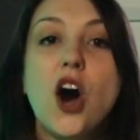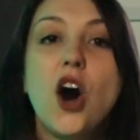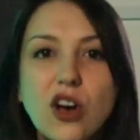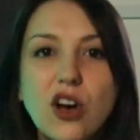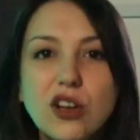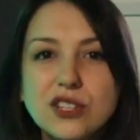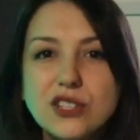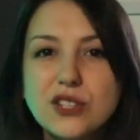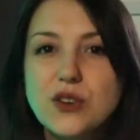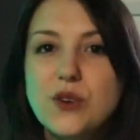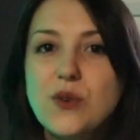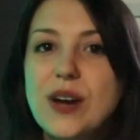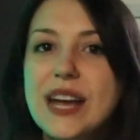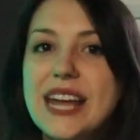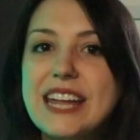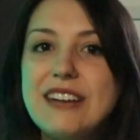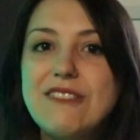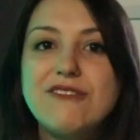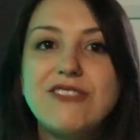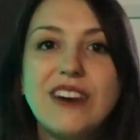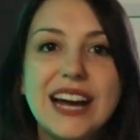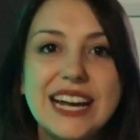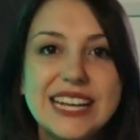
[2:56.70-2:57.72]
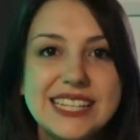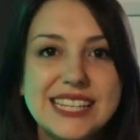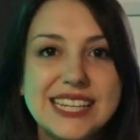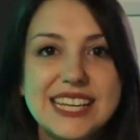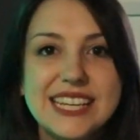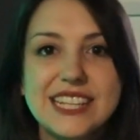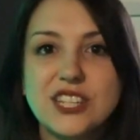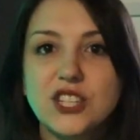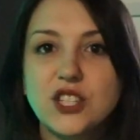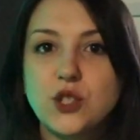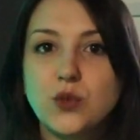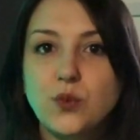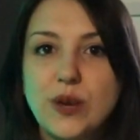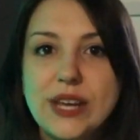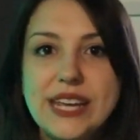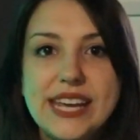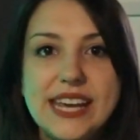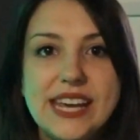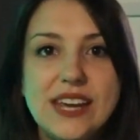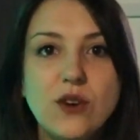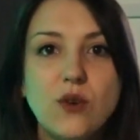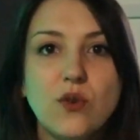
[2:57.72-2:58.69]
Also, advise against
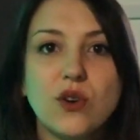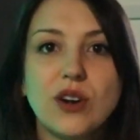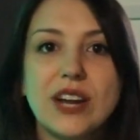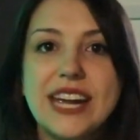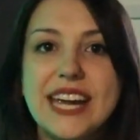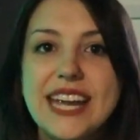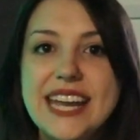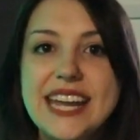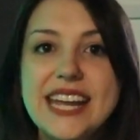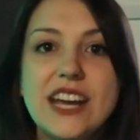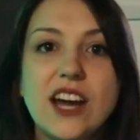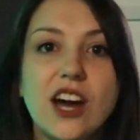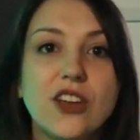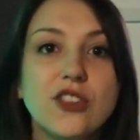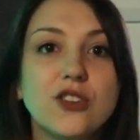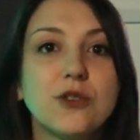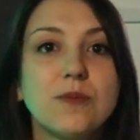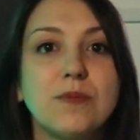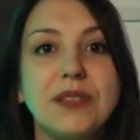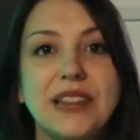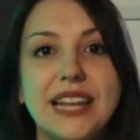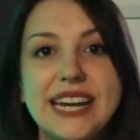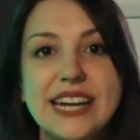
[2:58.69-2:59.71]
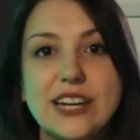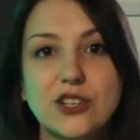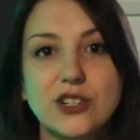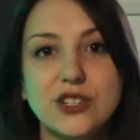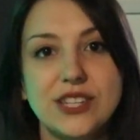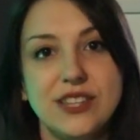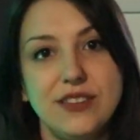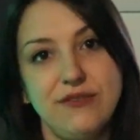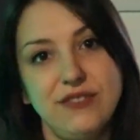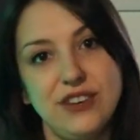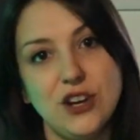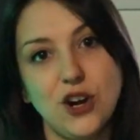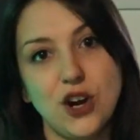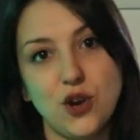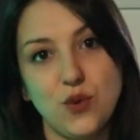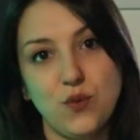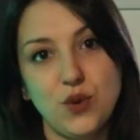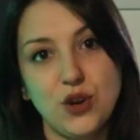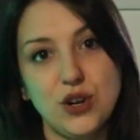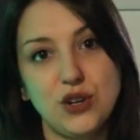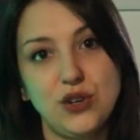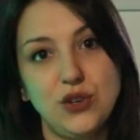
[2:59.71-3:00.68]
swinging or hitting other players in the
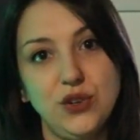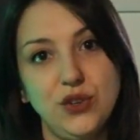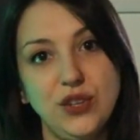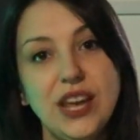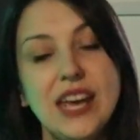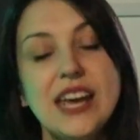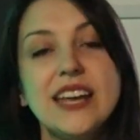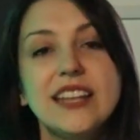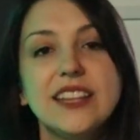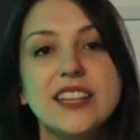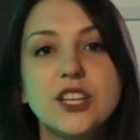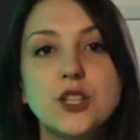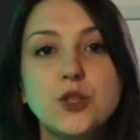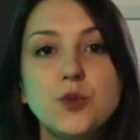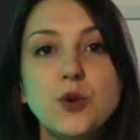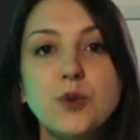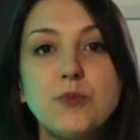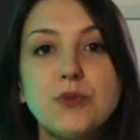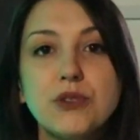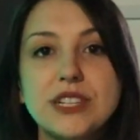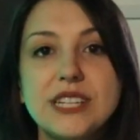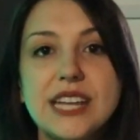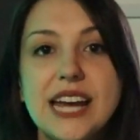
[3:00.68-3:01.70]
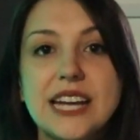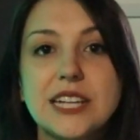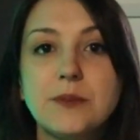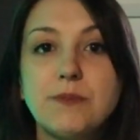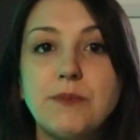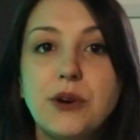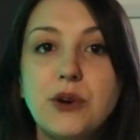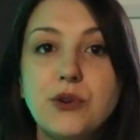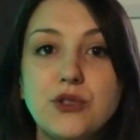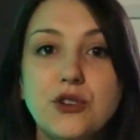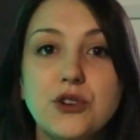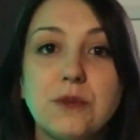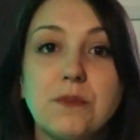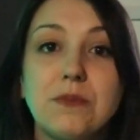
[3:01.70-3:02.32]
VR world. This will protect both